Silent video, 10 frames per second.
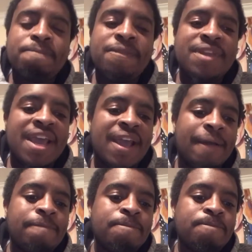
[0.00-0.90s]

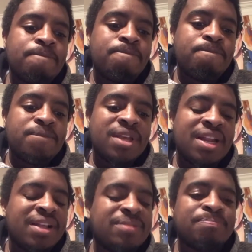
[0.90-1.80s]
And
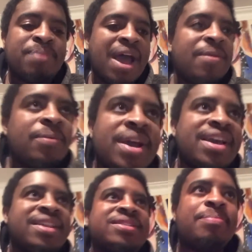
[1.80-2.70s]
that, by the
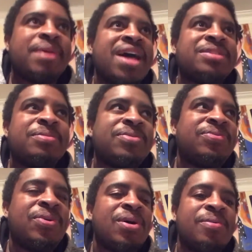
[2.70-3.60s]
way, there's a possible
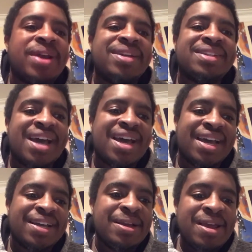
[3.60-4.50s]
4-way
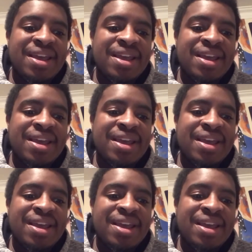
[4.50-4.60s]
tie